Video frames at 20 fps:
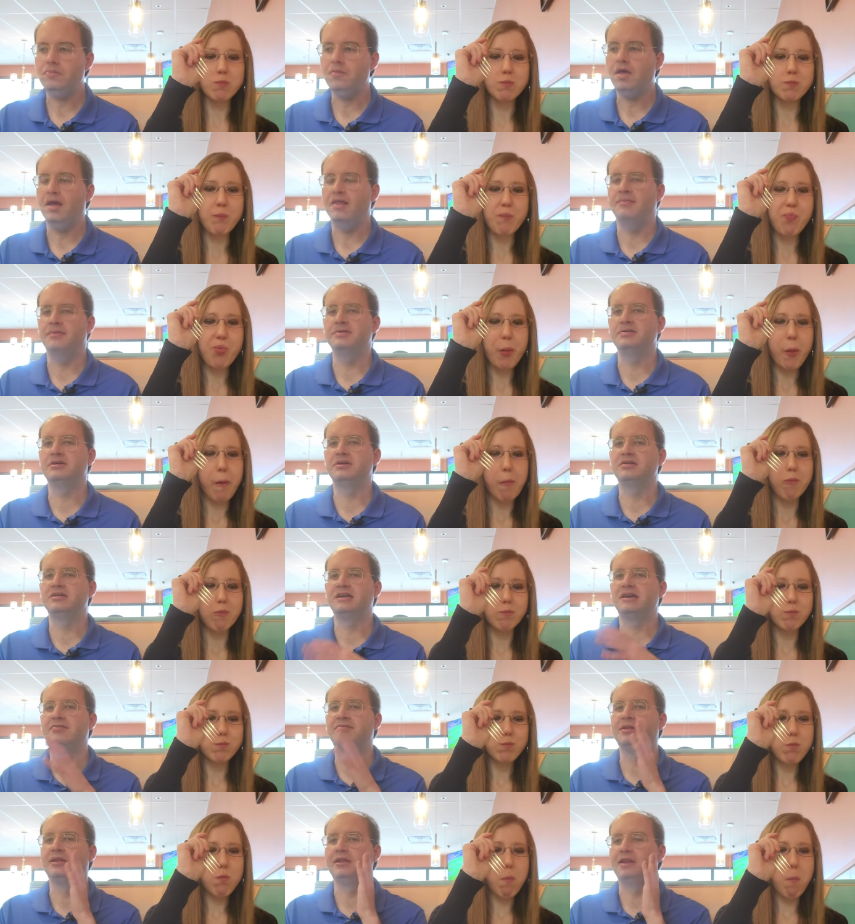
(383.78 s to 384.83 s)
Speaker 1: The best part is they
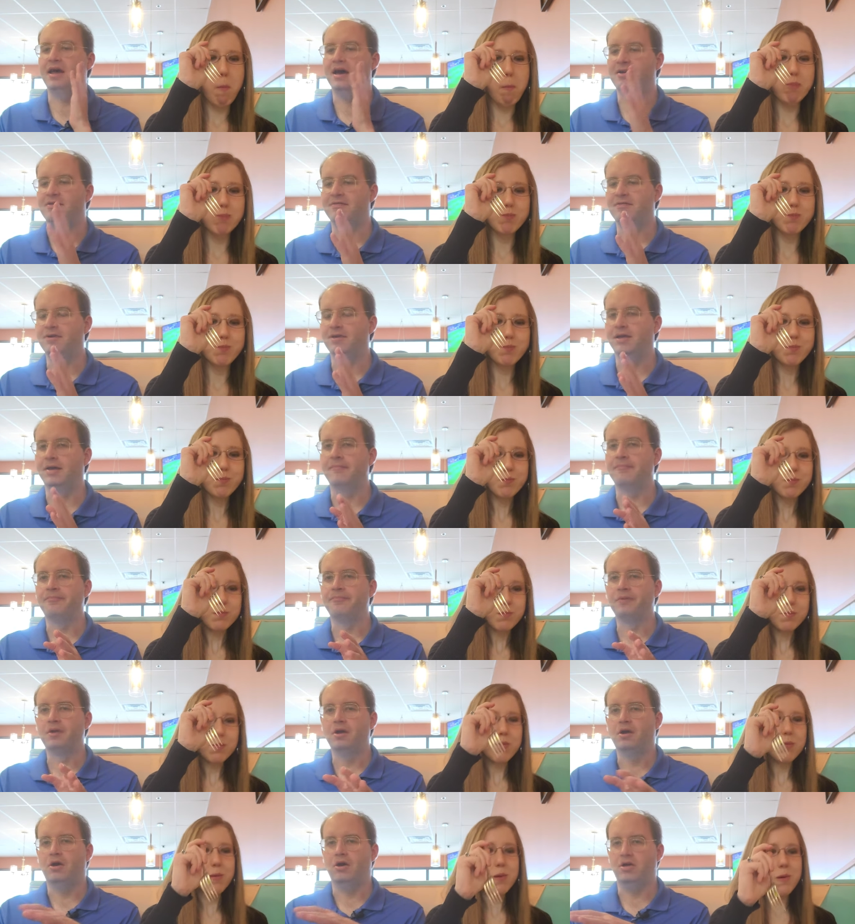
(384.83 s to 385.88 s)
gave a lot of food, like
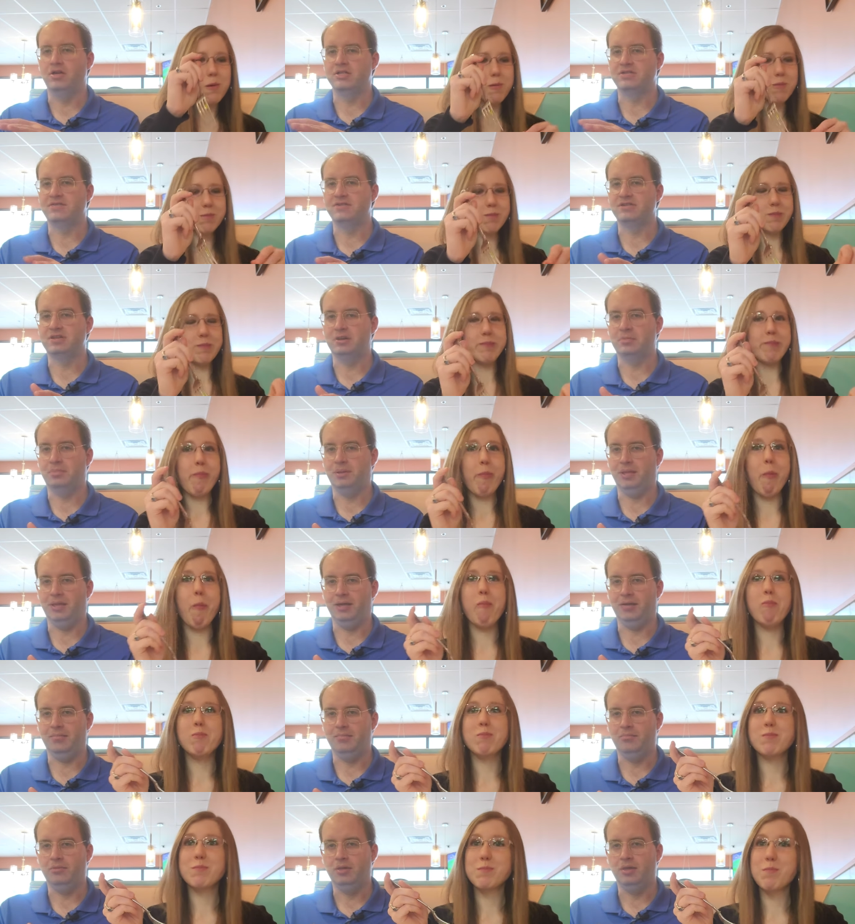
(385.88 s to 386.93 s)
also this on our
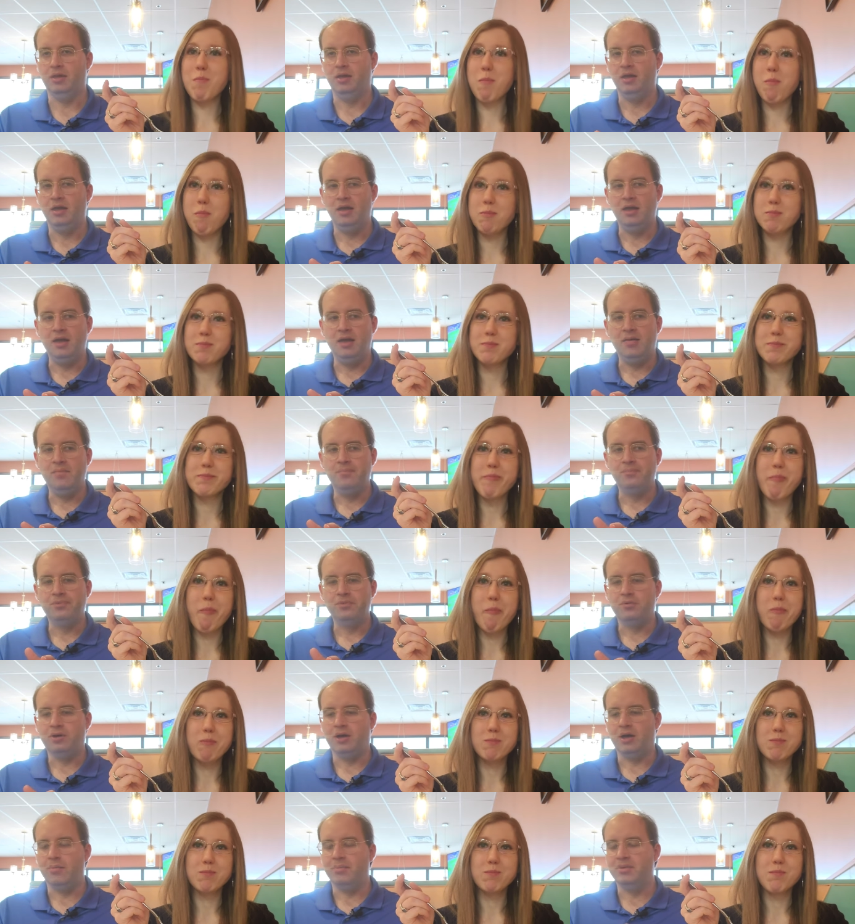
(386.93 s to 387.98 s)
plate.
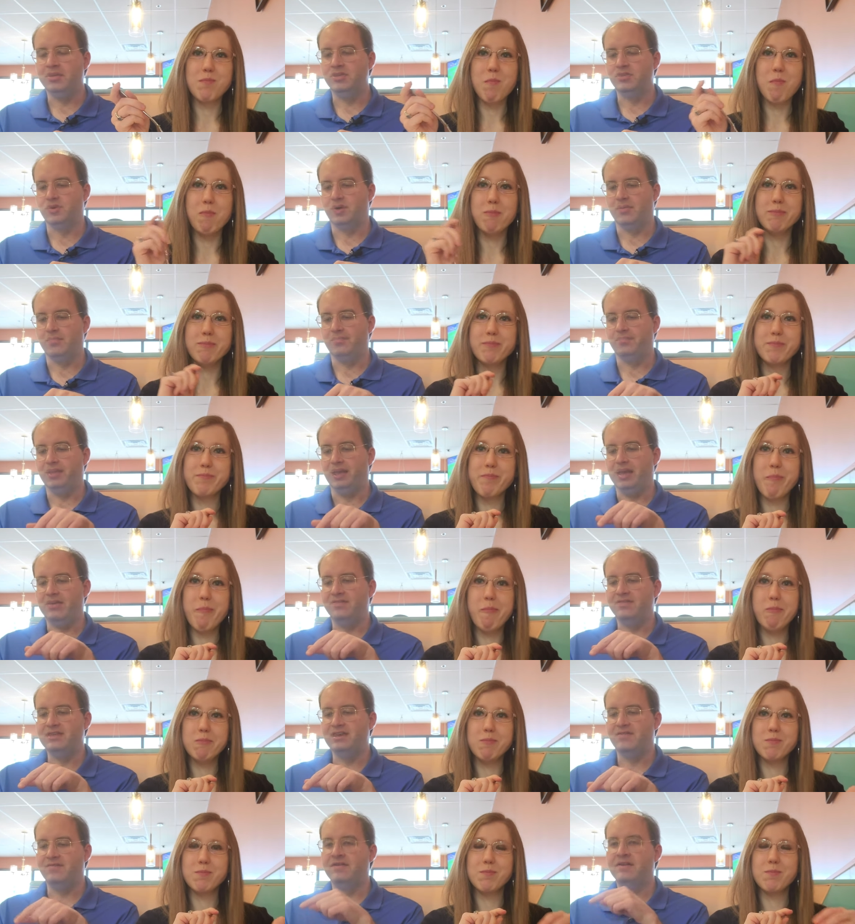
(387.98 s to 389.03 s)
Well, I'll put it this way: I have,
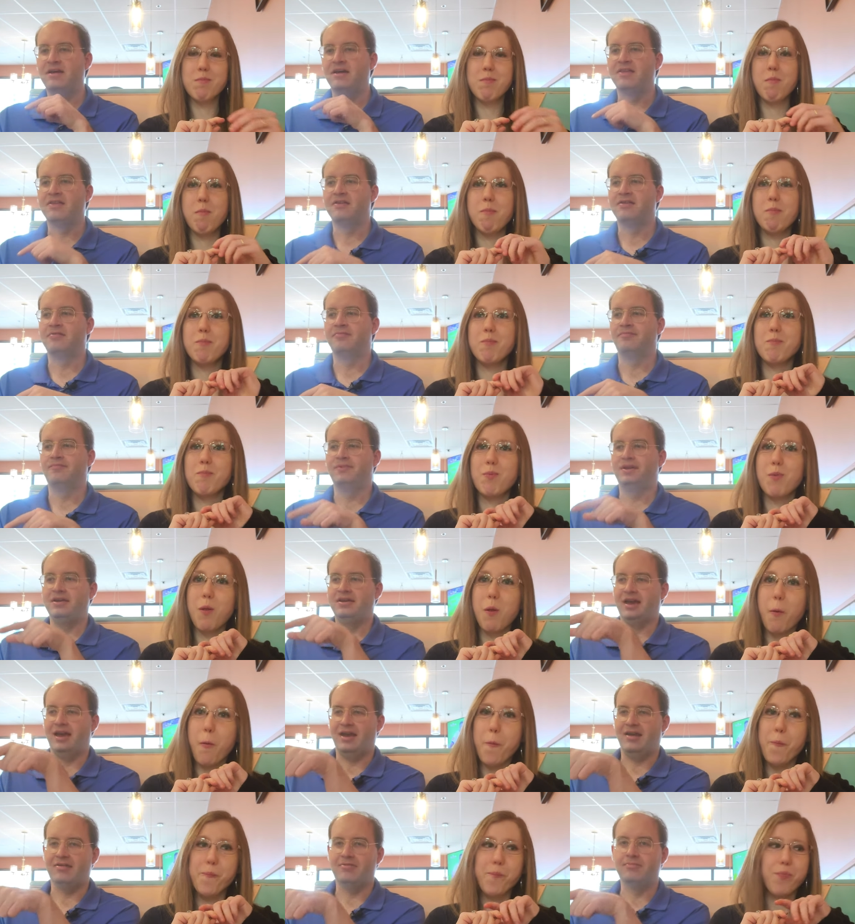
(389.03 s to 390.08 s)
have another
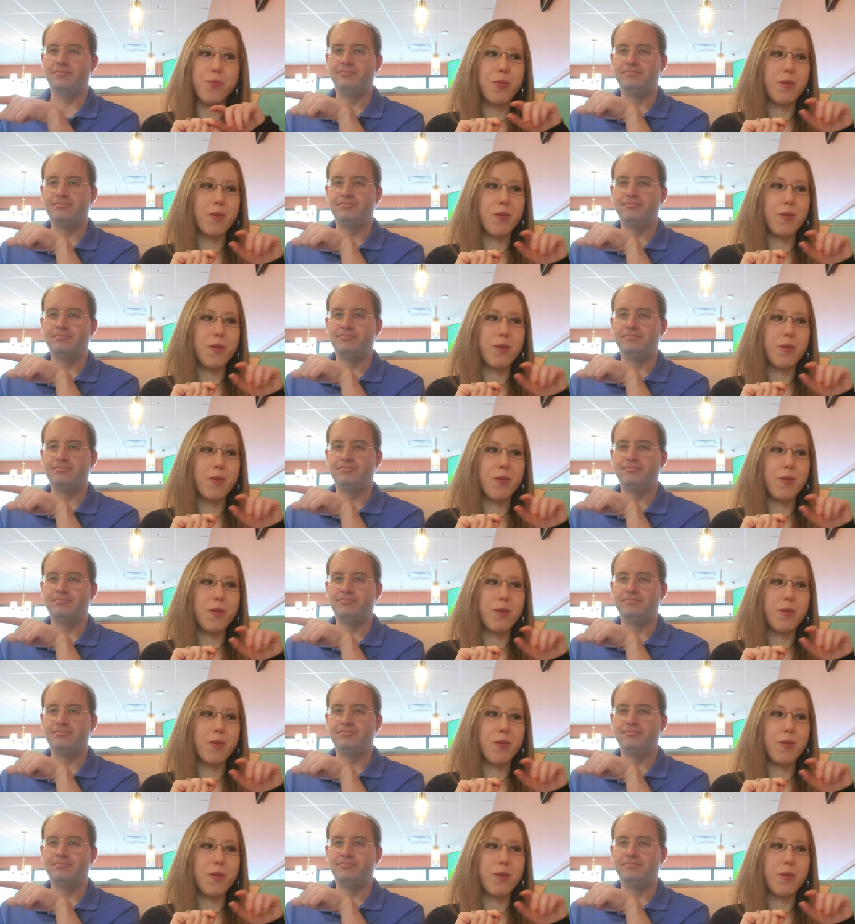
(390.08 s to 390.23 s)
entire,